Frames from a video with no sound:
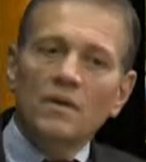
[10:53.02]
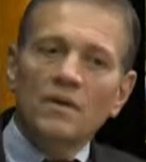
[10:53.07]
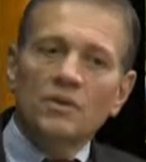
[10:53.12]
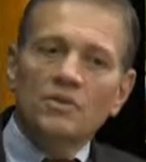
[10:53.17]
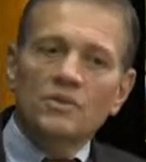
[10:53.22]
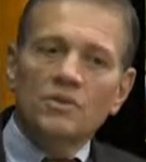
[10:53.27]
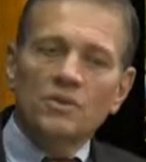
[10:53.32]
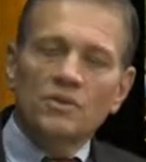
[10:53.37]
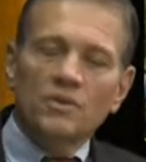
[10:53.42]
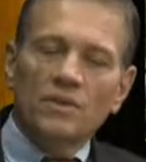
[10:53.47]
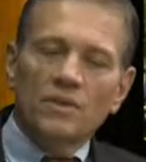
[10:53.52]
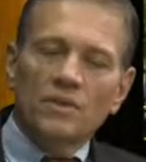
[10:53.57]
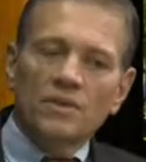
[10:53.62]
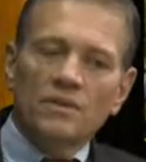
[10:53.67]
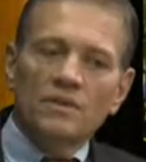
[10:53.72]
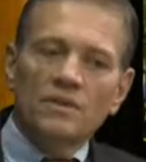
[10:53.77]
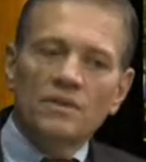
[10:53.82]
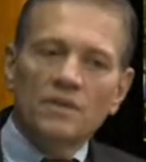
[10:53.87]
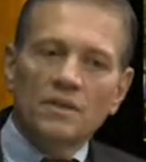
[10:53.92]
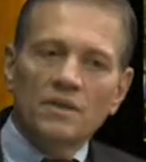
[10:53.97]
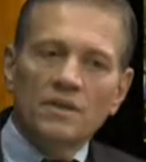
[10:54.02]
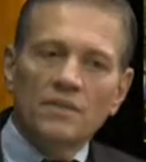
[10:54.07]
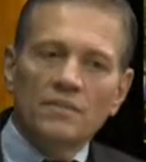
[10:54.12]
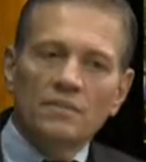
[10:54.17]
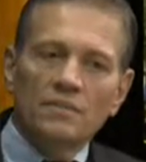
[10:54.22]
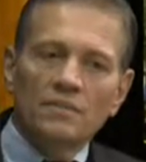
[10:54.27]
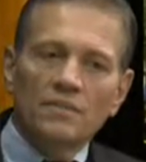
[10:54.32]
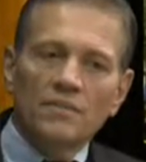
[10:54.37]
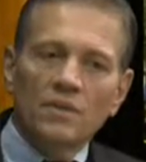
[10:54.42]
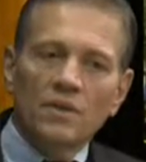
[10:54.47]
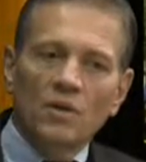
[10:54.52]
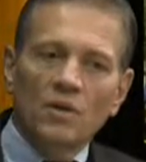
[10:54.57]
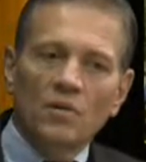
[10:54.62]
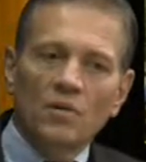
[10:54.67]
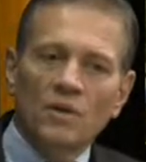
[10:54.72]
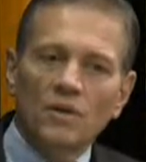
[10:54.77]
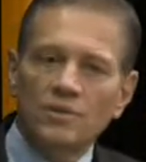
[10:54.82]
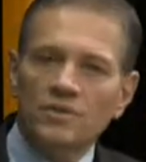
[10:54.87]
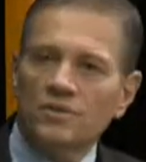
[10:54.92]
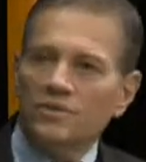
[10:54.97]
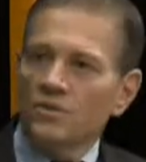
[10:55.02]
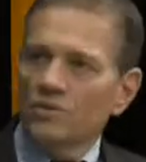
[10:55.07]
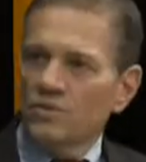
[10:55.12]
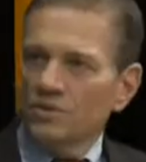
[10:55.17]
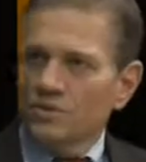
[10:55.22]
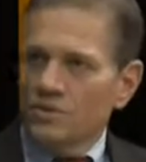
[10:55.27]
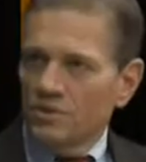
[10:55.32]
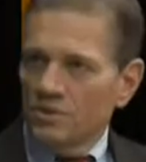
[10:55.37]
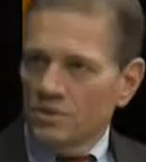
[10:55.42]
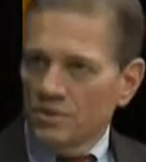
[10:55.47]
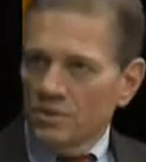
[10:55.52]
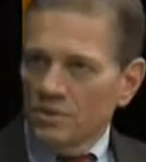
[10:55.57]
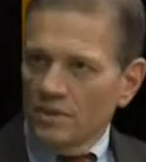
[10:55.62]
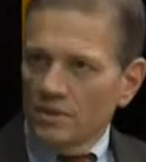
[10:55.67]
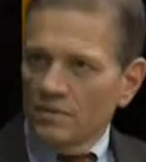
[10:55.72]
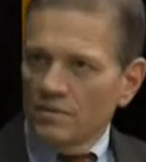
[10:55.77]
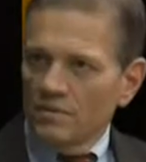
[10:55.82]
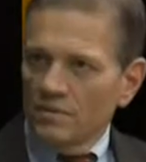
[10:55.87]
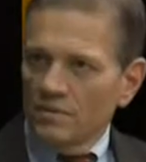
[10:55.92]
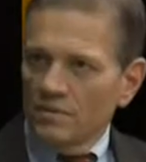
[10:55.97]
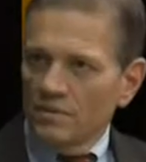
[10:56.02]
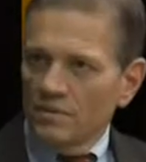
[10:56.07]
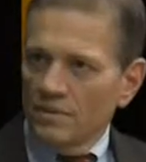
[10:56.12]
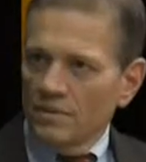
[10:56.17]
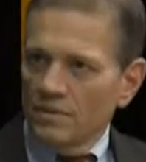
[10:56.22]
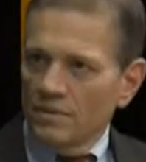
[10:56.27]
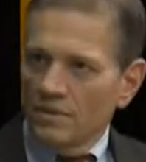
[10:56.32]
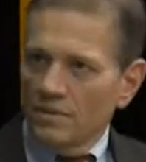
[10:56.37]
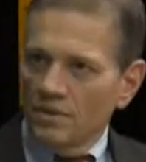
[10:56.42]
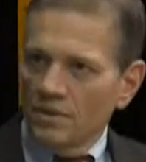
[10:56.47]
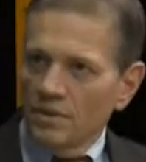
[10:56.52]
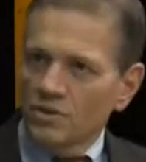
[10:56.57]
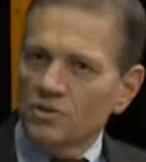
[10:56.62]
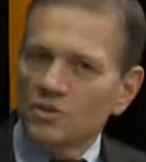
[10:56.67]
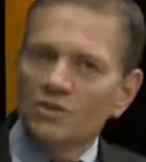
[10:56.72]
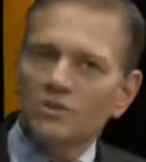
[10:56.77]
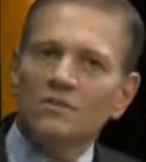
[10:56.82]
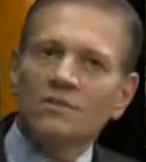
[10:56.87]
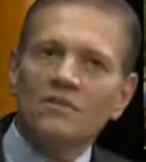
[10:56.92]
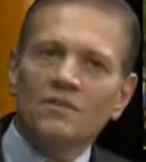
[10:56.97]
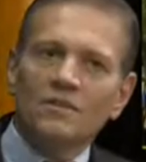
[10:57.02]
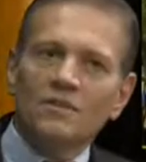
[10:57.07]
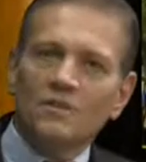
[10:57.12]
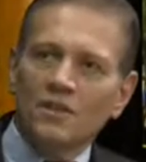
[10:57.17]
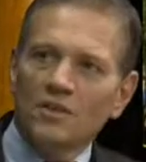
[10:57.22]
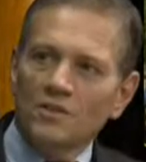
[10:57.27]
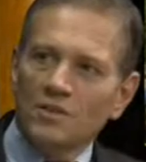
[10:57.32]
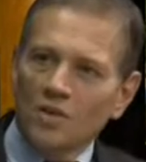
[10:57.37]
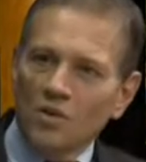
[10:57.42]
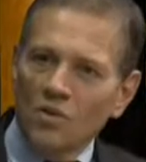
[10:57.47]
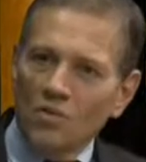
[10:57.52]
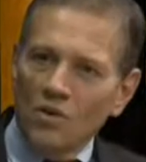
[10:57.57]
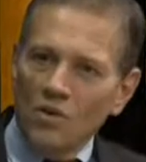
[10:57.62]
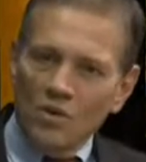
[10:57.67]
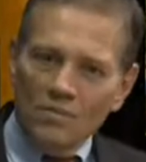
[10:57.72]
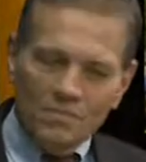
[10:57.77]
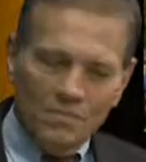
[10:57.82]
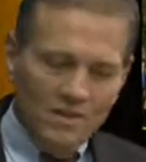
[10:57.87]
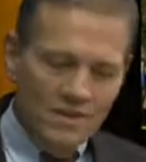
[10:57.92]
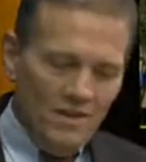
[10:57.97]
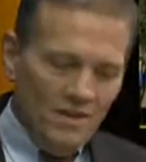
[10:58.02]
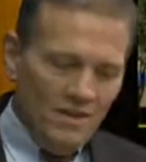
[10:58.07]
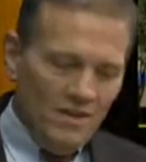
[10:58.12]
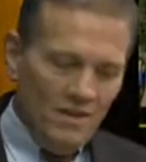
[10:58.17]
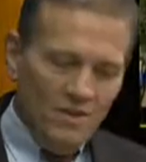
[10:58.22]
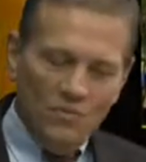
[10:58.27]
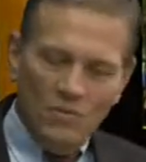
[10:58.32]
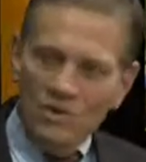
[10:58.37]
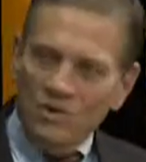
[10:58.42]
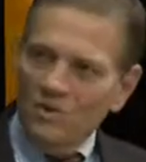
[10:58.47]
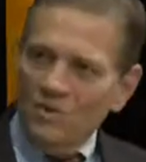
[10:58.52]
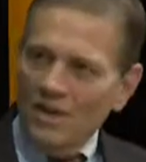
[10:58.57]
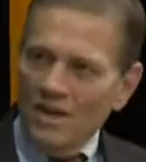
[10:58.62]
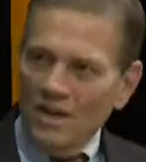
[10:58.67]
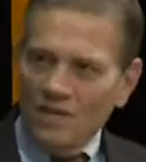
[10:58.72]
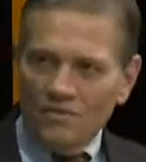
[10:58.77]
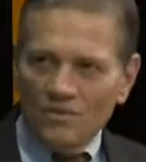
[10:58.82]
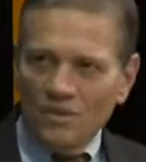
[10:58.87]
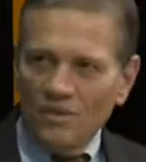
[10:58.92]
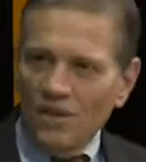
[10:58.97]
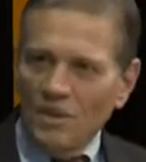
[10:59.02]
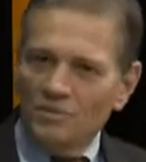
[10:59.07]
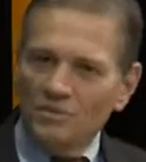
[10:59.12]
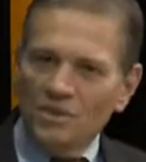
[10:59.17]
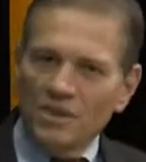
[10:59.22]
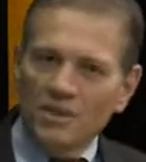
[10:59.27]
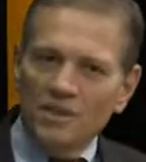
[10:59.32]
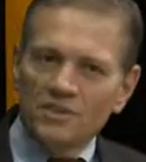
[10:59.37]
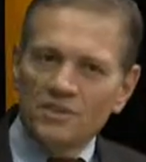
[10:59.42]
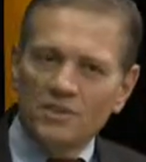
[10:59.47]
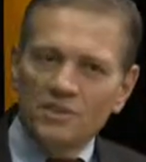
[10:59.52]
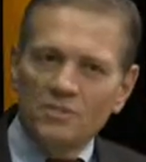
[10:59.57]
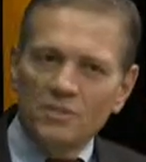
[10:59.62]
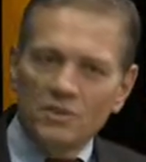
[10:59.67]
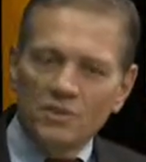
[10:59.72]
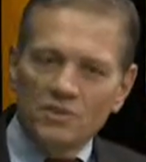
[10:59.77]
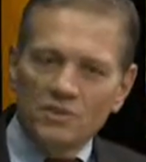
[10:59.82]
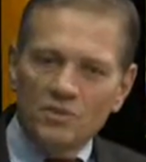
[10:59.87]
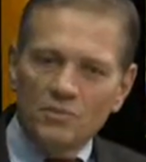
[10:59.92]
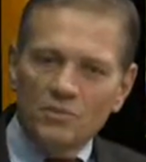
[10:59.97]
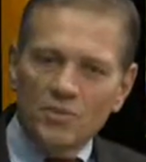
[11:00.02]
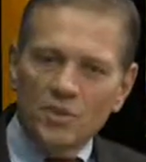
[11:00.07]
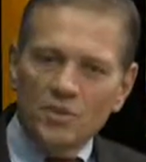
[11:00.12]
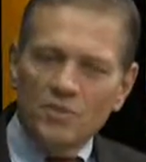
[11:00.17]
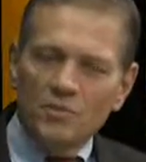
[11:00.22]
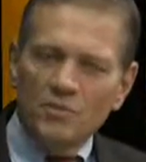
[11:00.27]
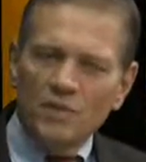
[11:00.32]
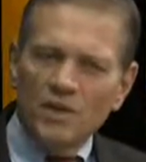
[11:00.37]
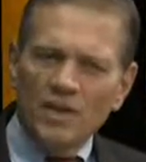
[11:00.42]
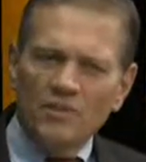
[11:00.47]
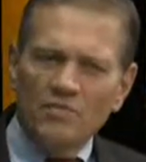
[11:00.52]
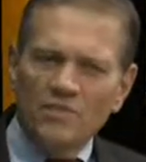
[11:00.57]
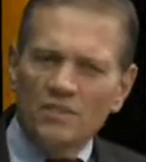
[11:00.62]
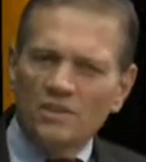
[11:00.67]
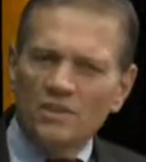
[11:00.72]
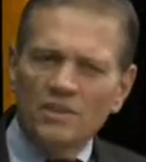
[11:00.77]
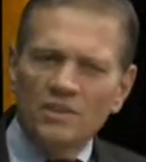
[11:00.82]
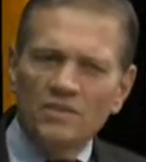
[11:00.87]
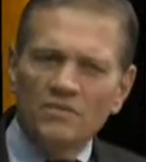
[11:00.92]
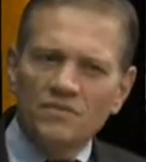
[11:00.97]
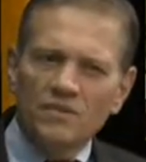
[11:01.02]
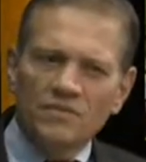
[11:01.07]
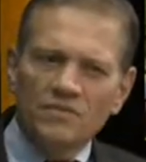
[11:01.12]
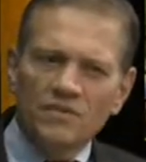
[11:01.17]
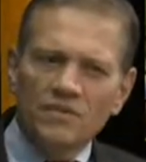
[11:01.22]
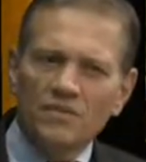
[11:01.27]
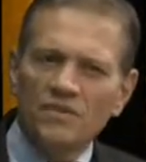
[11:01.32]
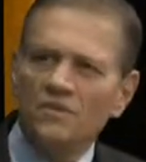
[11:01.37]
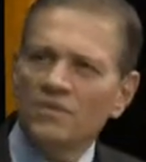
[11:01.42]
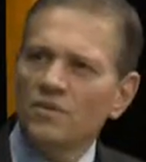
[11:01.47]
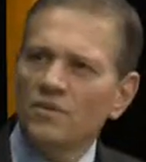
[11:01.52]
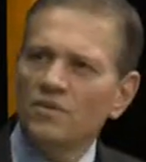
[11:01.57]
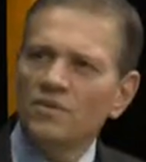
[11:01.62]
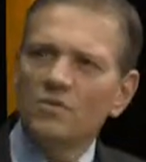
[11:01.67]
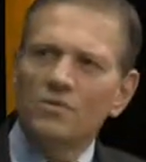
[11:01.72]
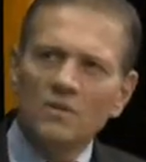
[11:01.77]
so that our insurance doesn't go up. We don't have claims against the police department. We have relatively very few